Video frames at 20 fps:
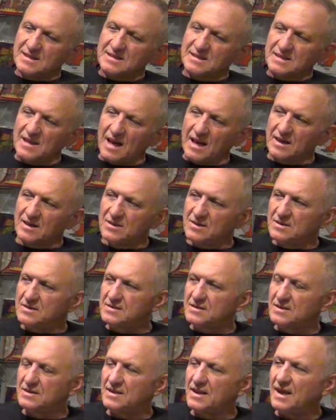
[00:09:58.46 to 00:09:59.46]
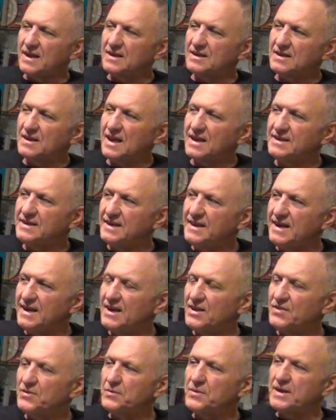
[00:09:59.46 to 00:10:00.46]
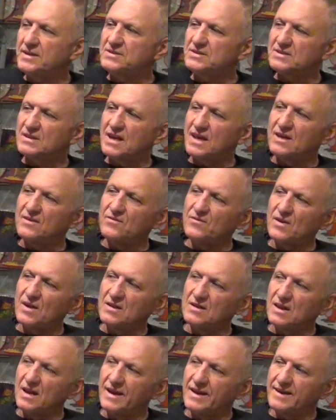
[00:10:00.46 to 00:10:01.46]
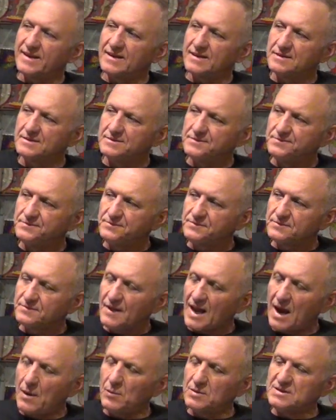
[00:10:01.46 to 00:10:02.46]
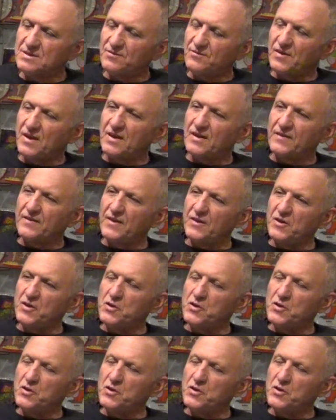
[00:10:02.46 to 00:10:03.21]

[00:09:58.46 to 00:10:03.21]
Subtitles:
and cycles, and that 1983, I just kind of felt like I wasn't feeling the